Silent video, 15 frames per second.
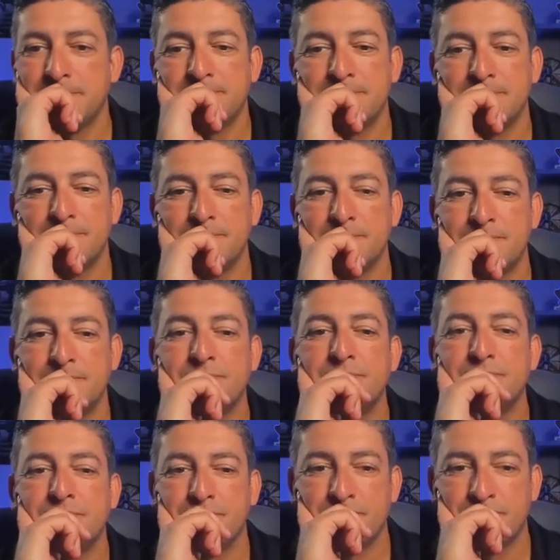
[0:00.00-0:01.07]

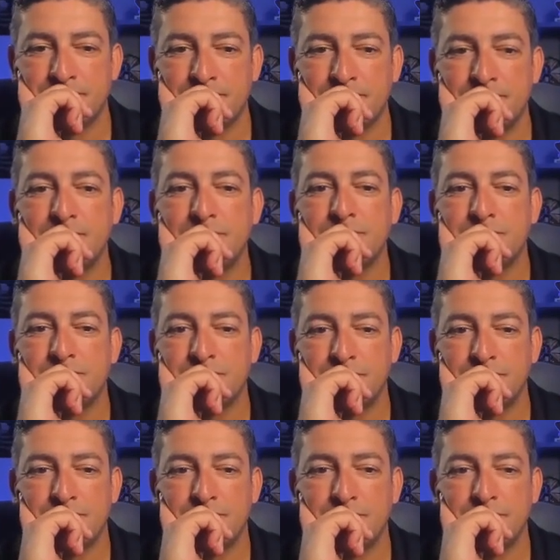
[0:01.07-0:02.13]

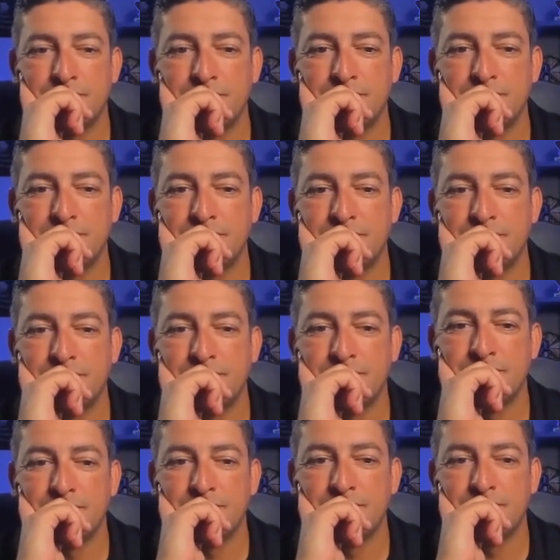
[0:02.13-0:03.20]

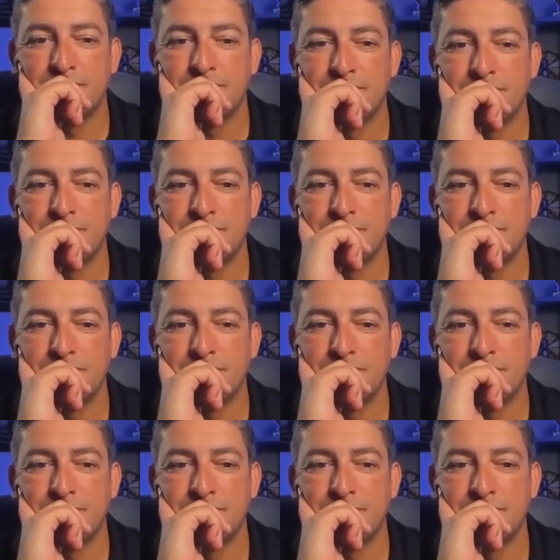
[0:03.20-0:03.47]
(not speaking)